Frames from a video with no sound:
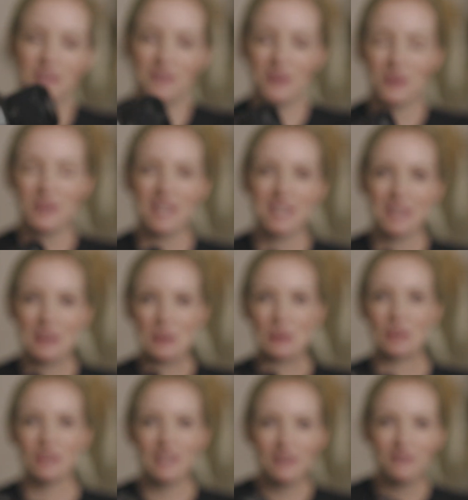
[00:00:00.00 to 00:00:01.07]
feels like a
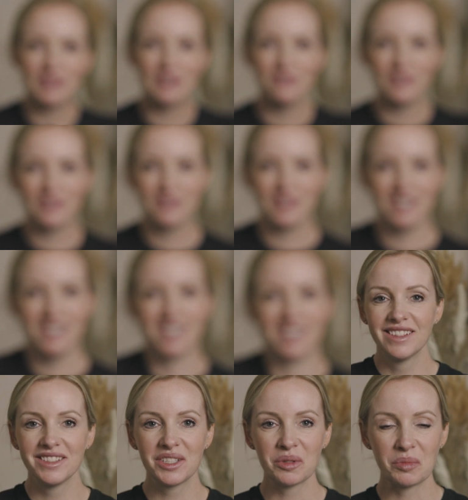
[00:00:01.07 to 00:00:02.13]
little
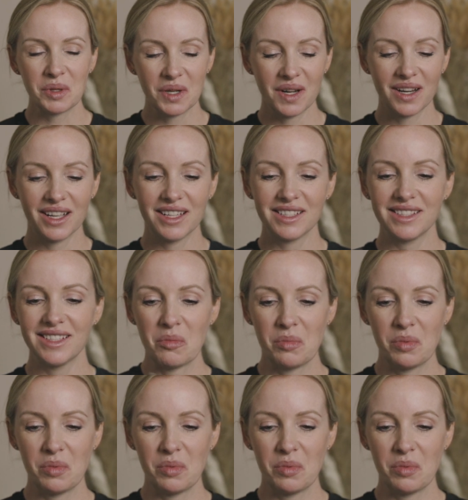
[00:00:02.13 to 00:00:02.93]
nifty-50, to be honest,